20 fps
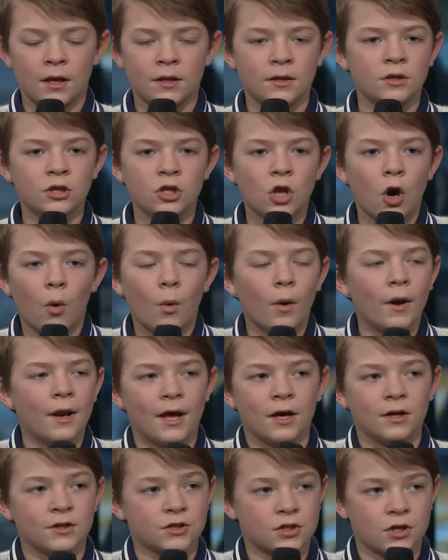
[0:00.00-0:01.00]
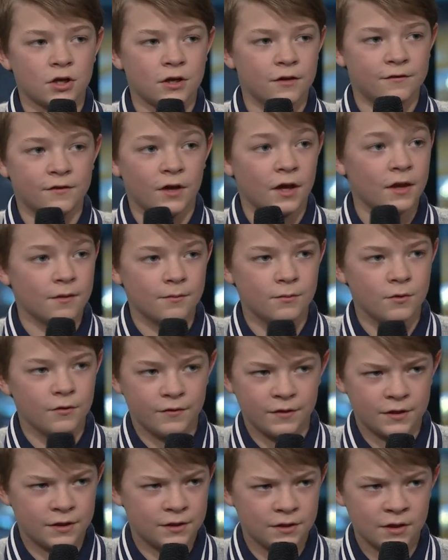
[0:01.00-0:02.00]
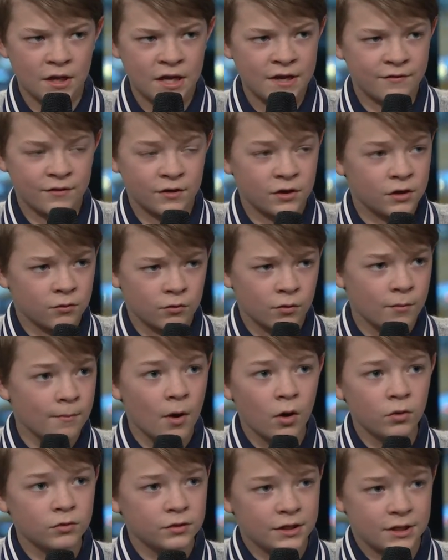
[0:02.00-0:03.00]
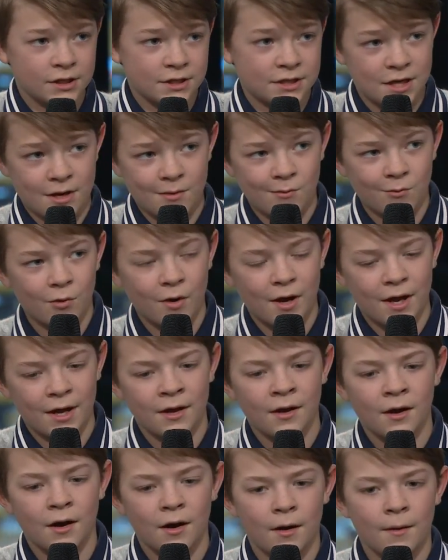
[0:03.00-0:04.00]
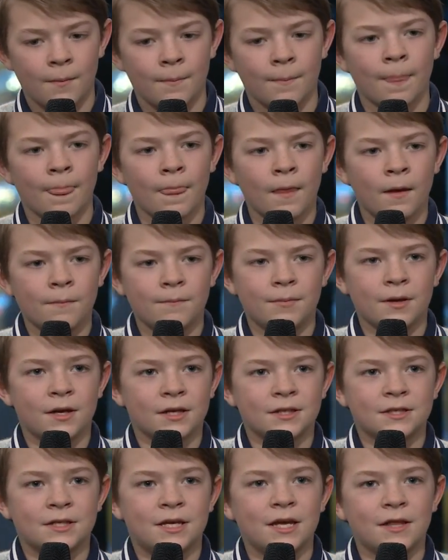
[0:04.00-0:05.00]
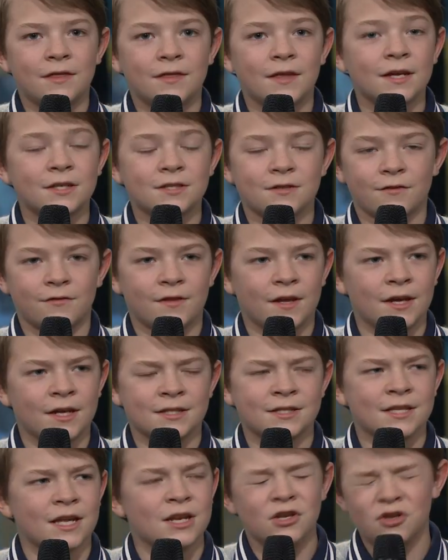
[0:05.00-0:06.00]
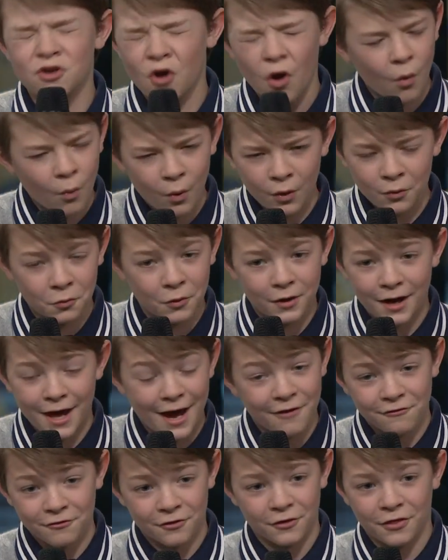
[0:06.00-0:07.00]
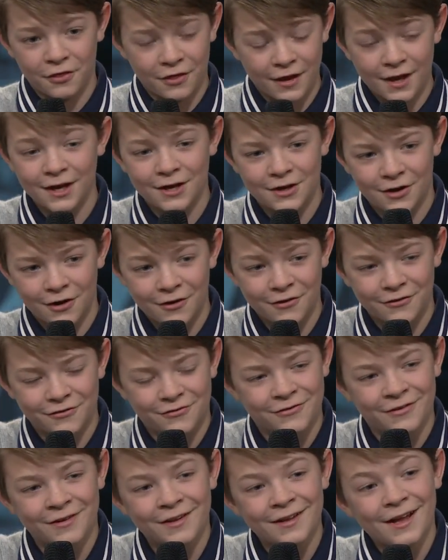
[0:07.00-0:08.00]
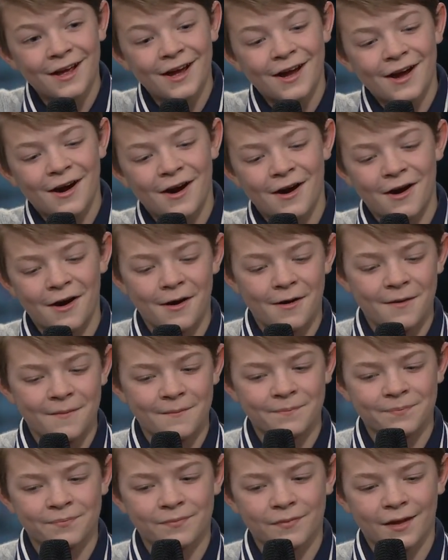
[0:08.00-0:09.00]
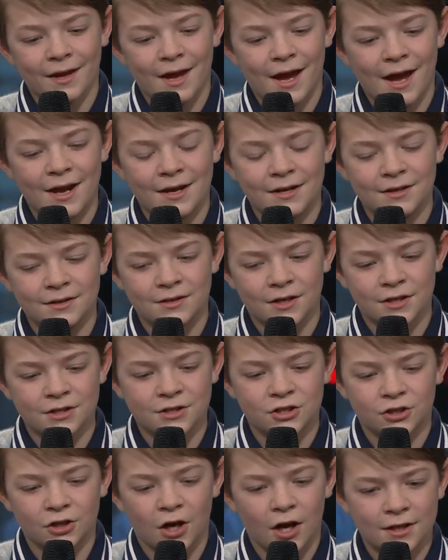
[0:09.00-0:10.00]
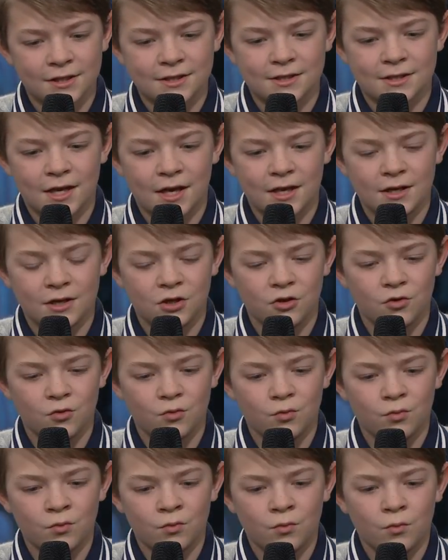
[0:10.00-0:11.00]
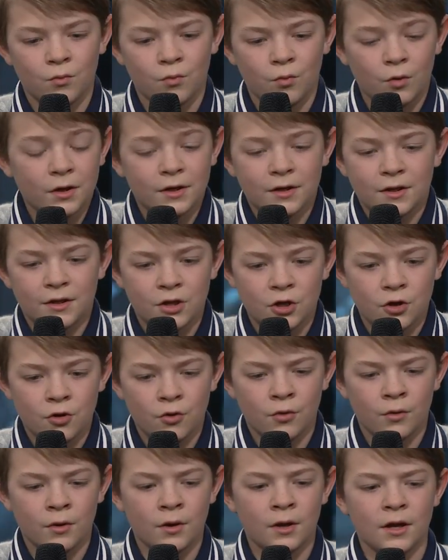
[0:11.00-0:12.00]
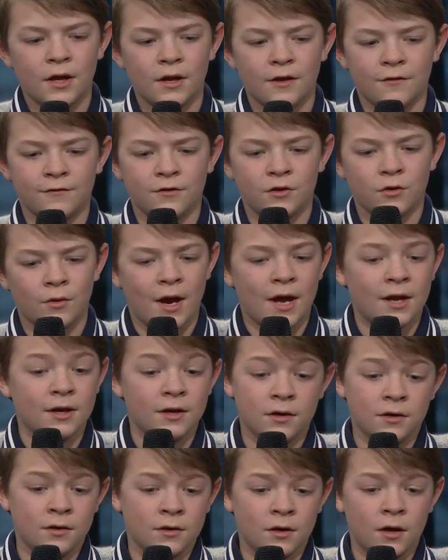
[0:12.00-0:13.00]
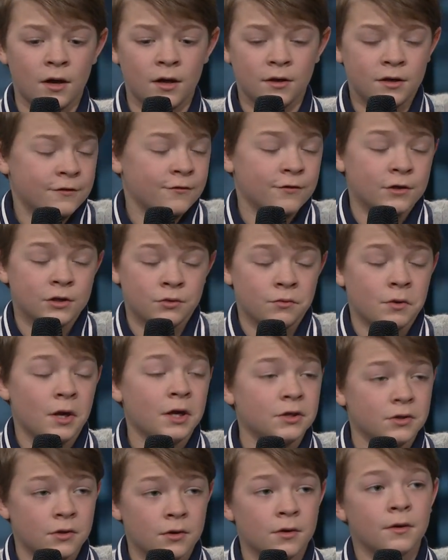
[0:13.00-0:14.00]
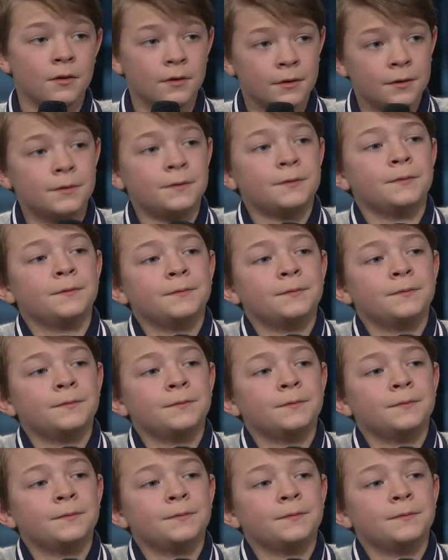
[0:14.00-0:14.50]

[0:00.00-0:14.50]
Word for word: no one else could have done the movie even remotely the same way um, because he thinks of things that no one would ever think of mm. um, and does shots that you wouldn't do if you had an, a different director. Mm.